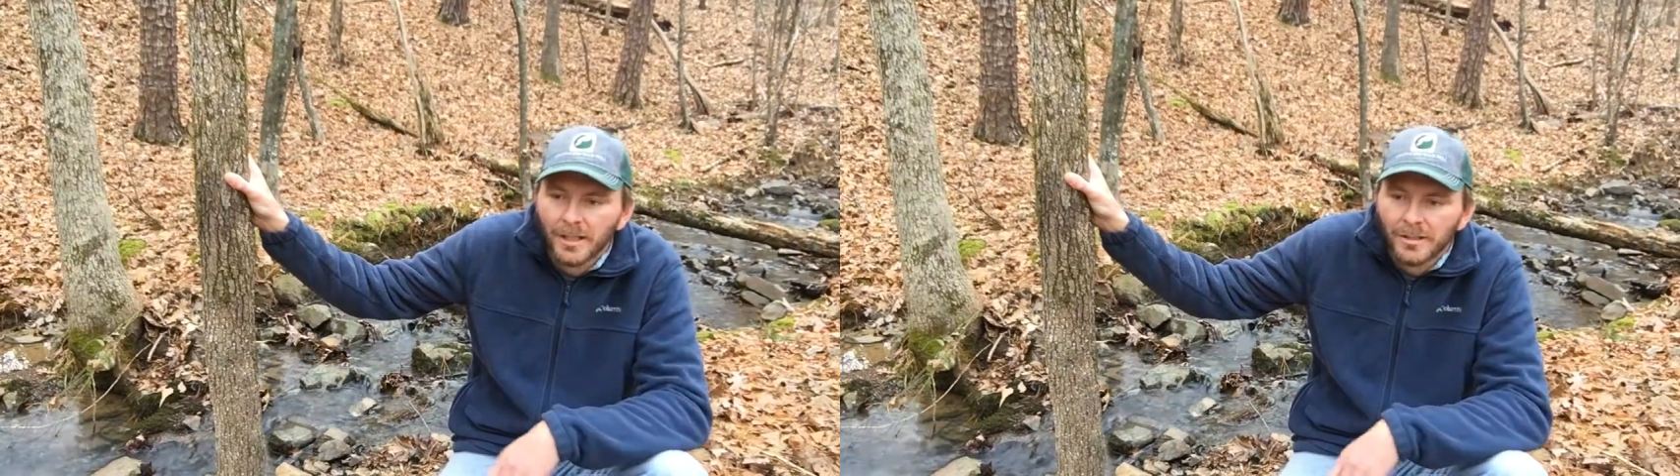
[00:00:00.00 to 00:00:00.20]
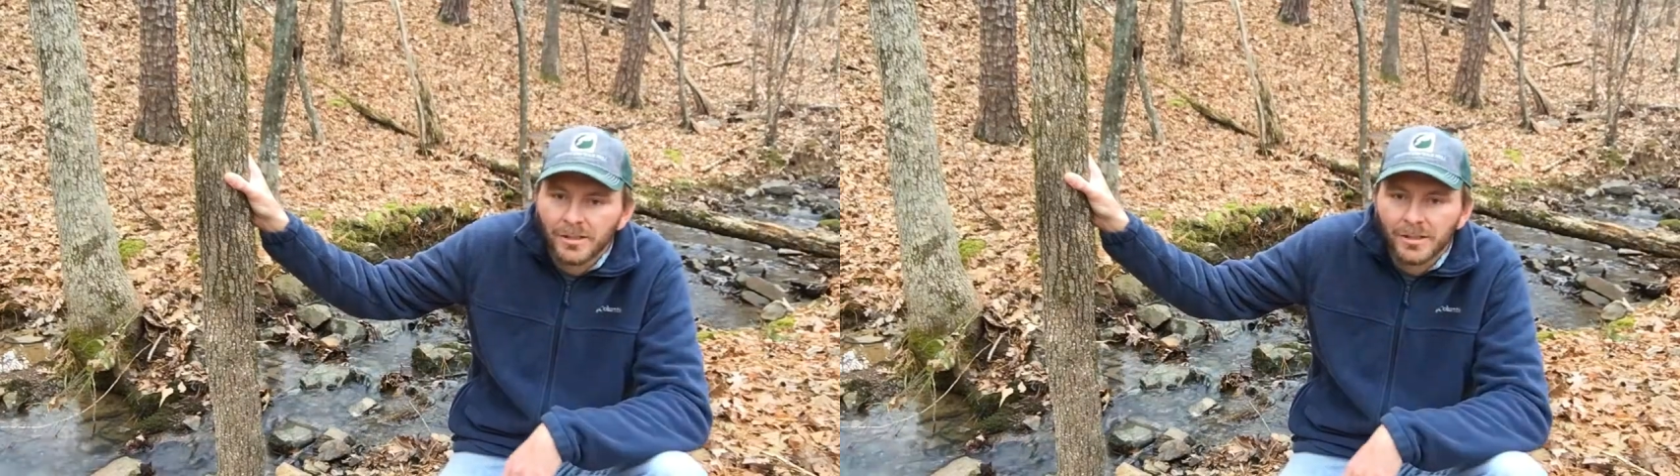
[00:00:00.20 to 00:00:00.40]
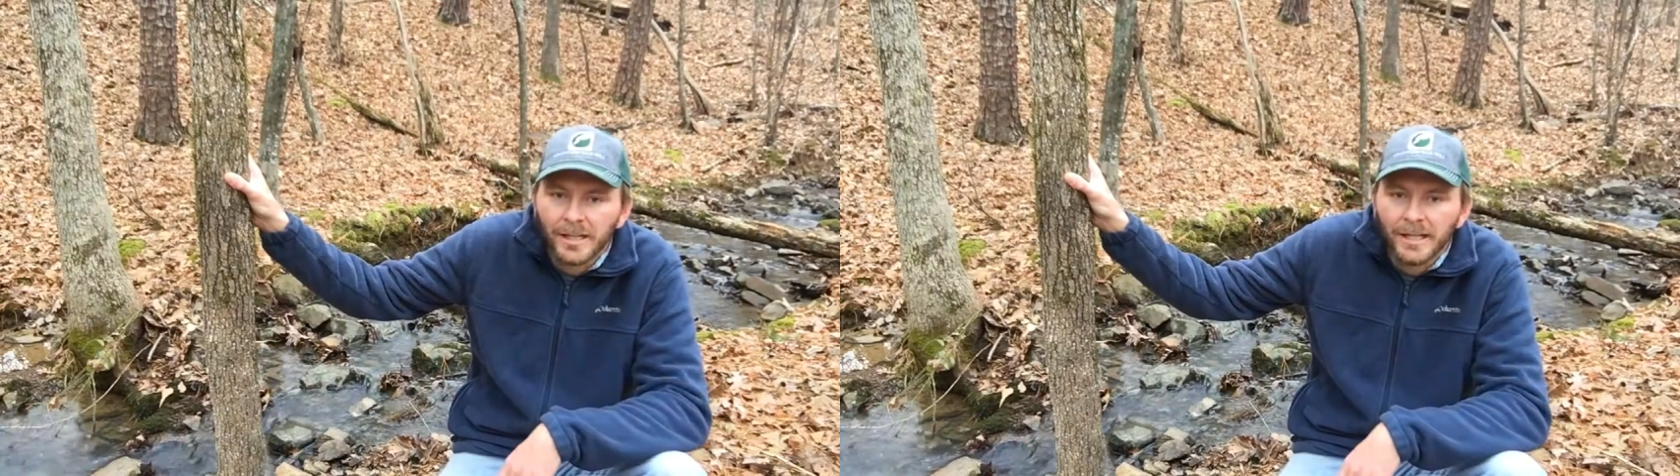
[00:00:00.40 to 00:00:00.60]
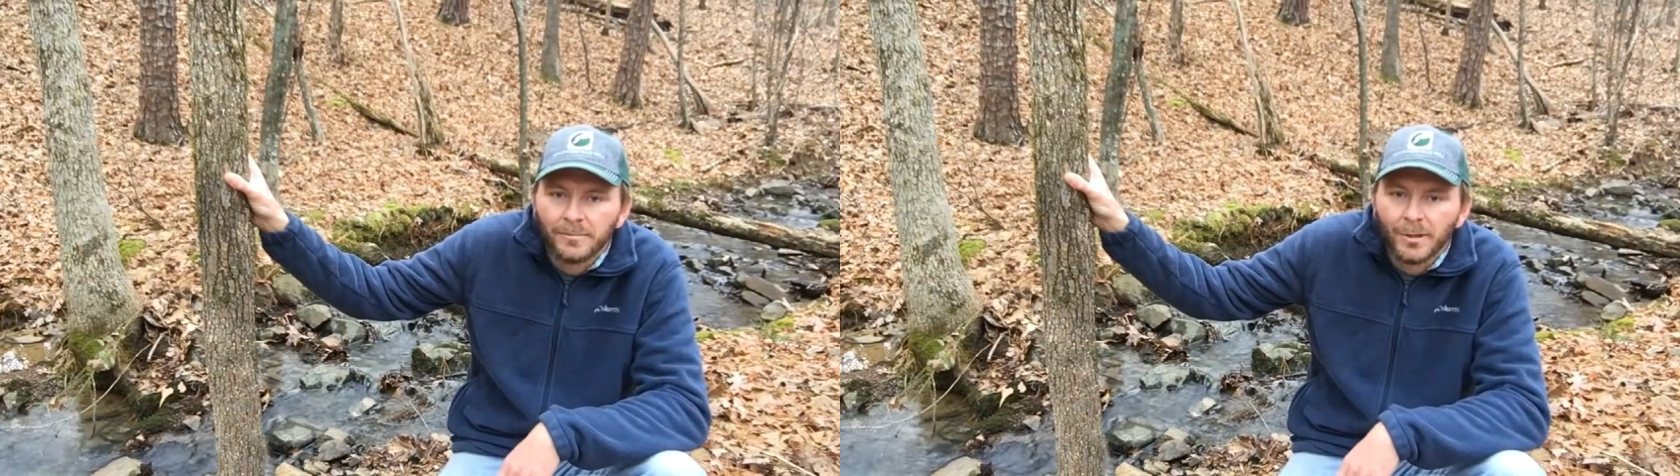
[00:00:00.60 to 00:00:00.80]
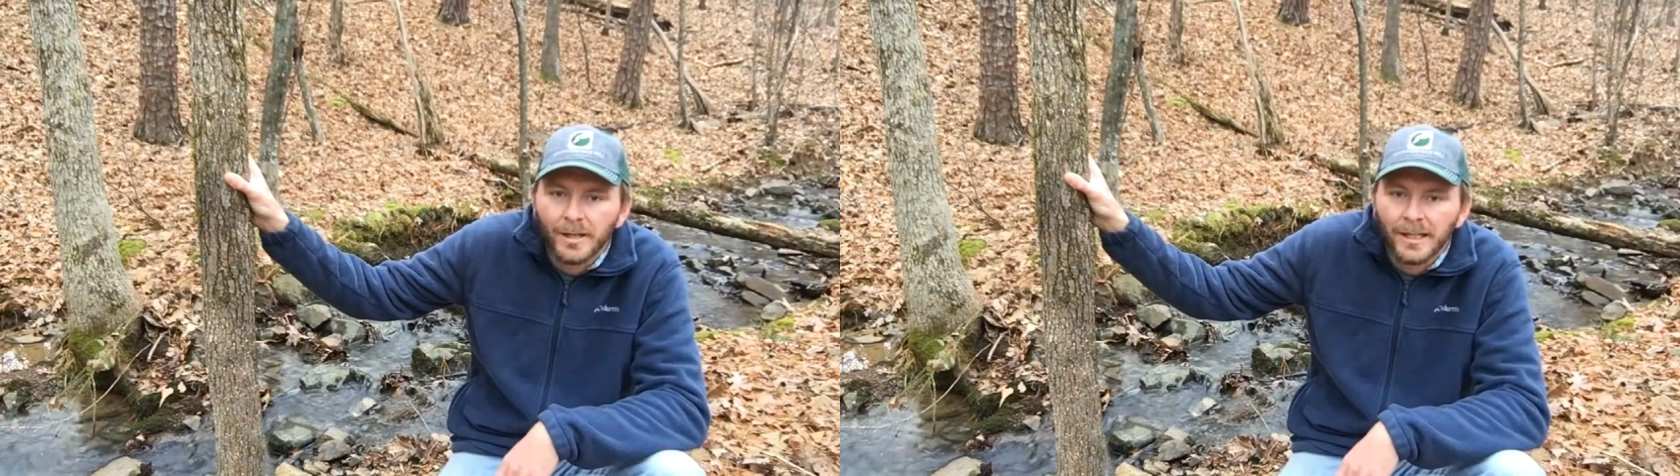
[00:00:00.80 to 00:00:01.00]

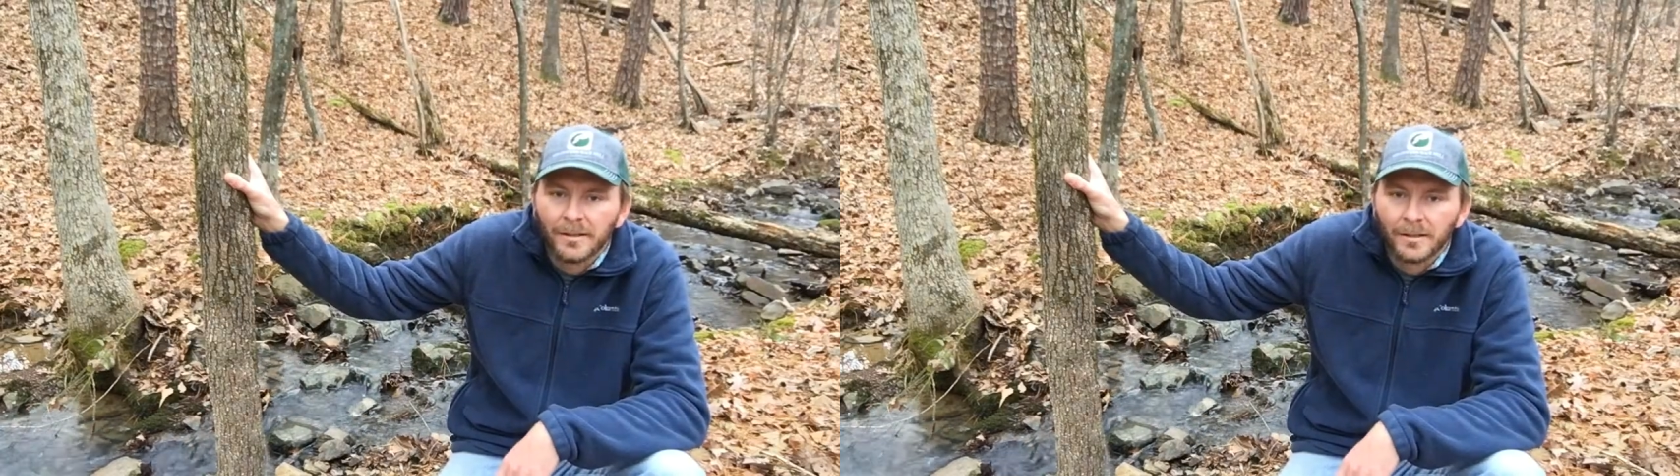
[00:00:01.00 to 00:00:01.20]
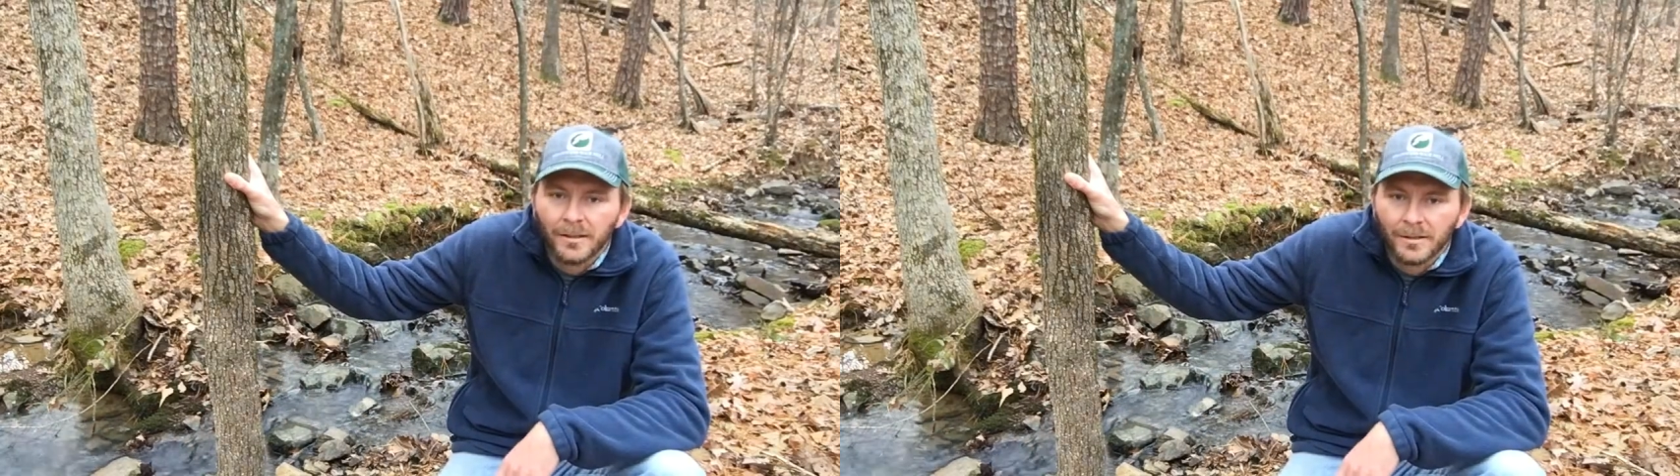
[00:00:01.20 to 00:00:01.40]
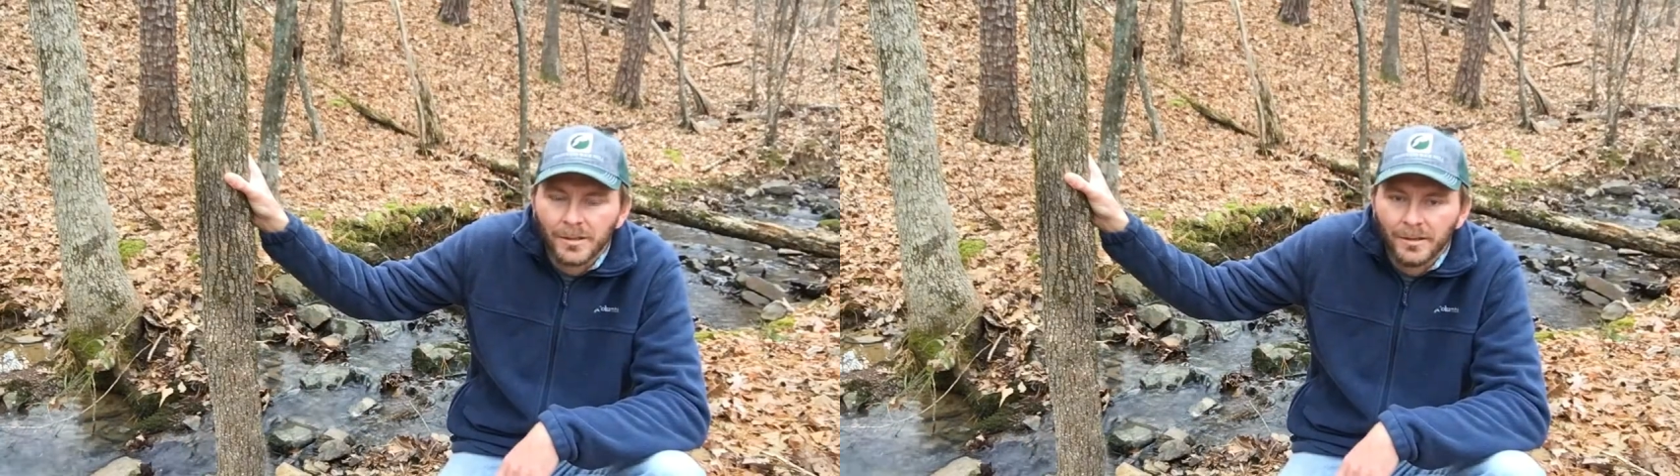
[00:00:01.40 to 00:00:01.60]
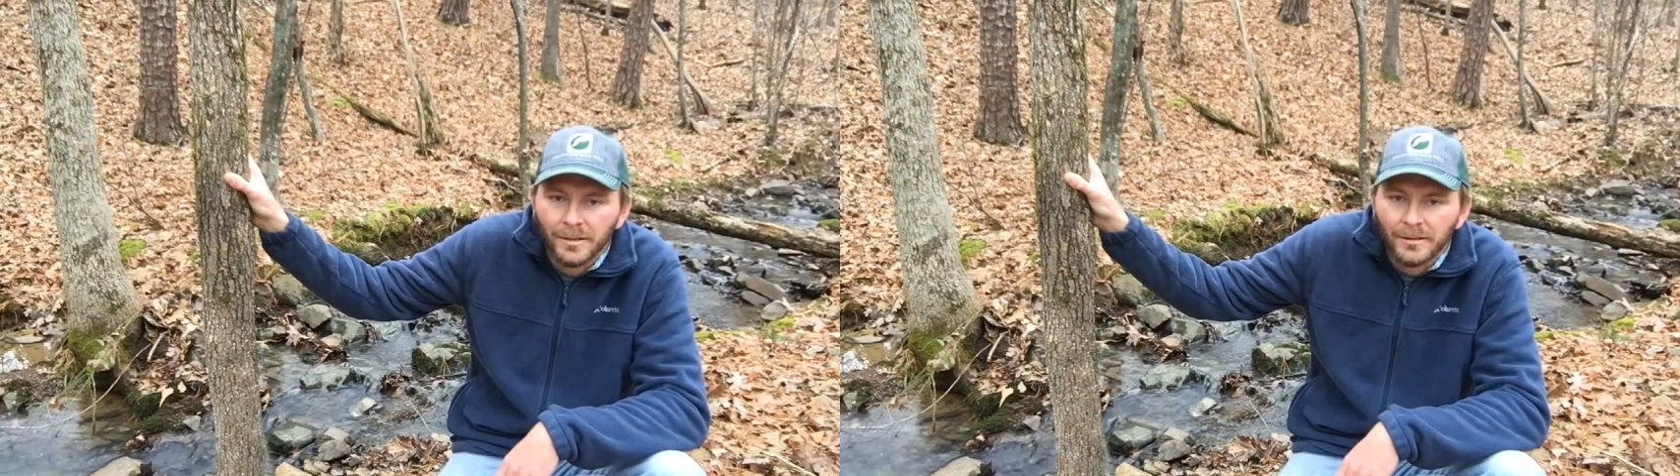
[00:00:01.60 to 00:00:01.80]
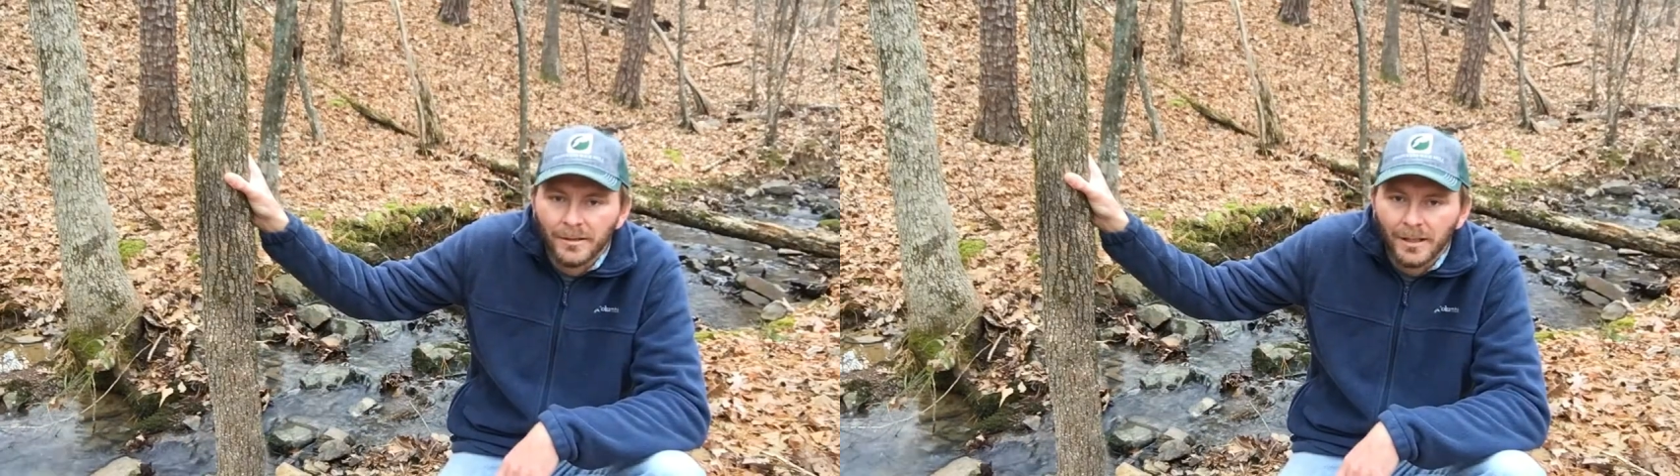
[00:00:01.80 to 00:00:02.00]
sustainable agriculture
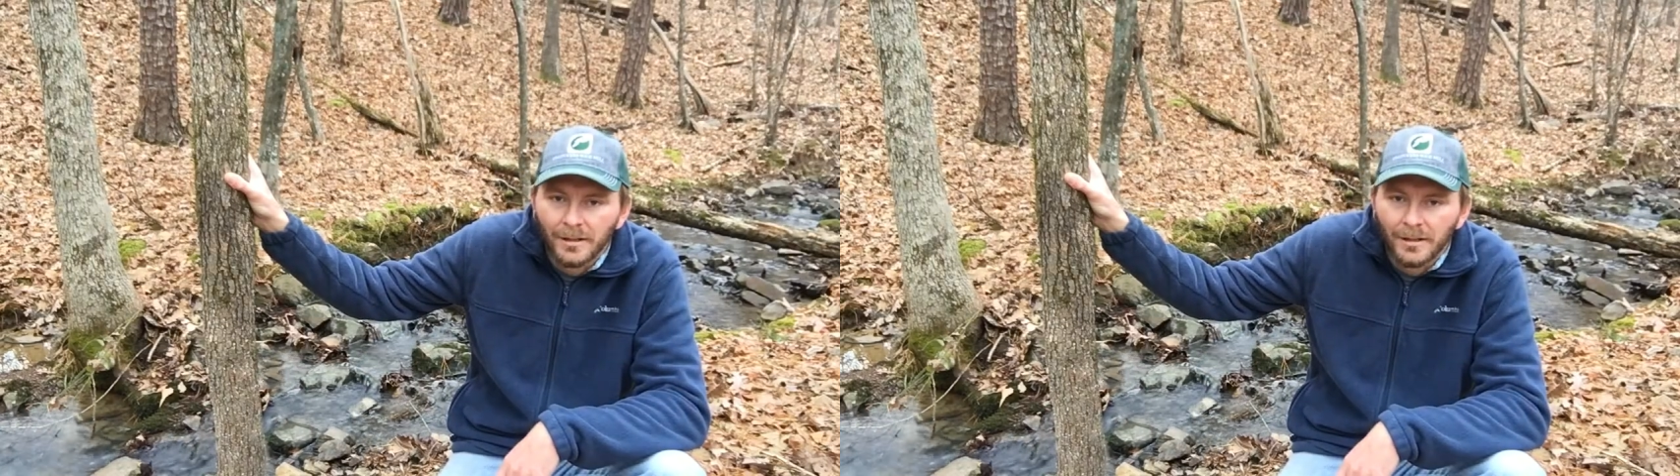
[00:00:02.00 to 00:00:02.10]
and